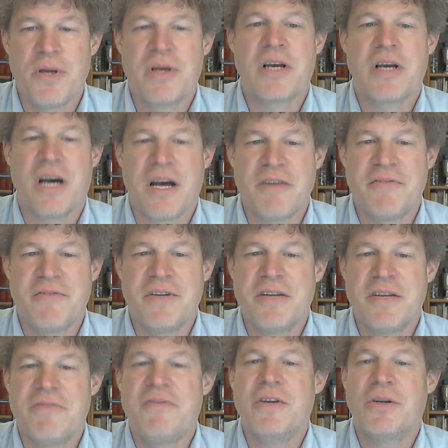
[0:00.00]

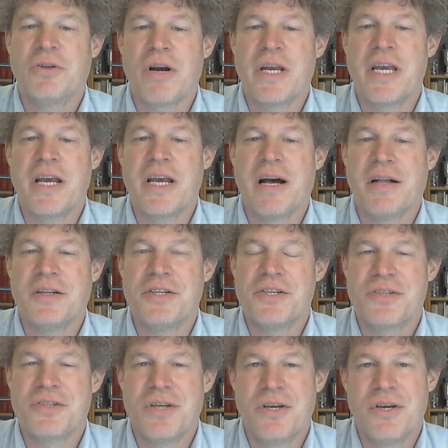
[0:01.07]
confident field
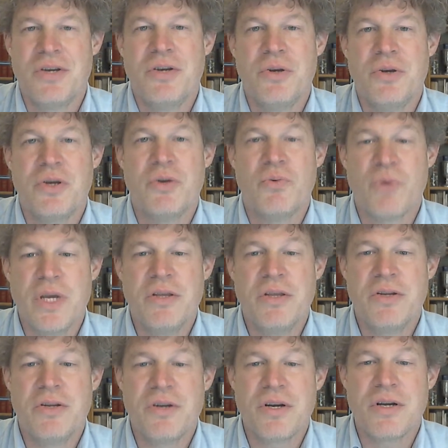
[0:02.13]
archaeologist who could read the
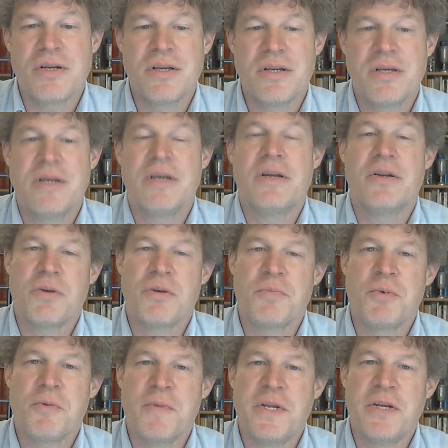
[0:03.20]
dirt,
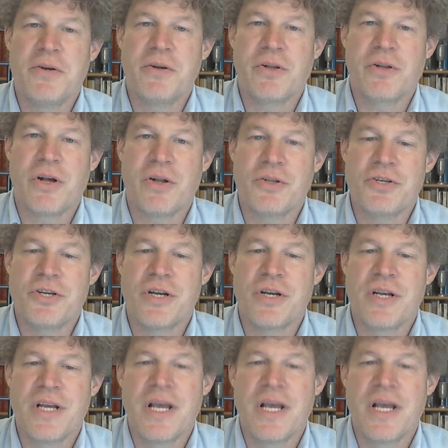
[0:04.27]
interpret material culture,